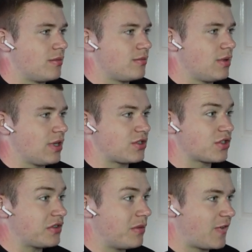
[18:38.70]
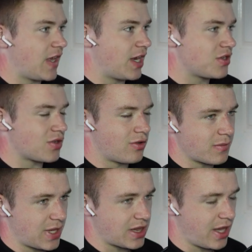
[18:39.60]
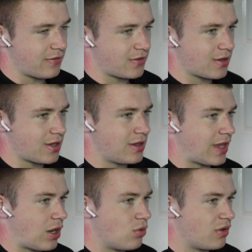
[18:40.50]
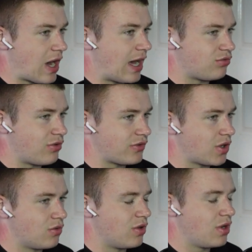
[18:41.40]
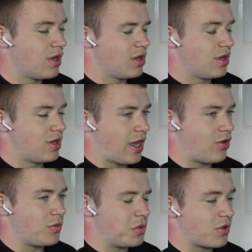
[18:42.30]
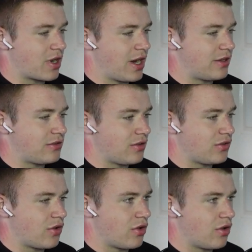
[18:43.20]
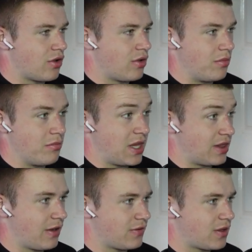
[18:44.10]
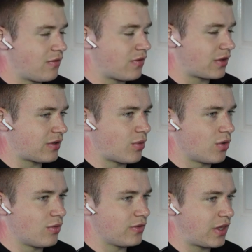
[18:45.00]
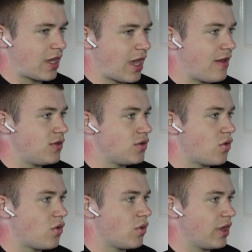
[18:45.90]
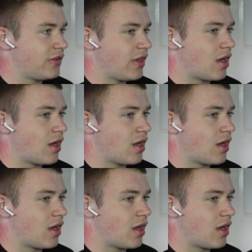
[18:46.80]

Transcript: like just some variation of a main lift, and that will, as a result, help you progress your main lift. For example, it's like if you do, let's say,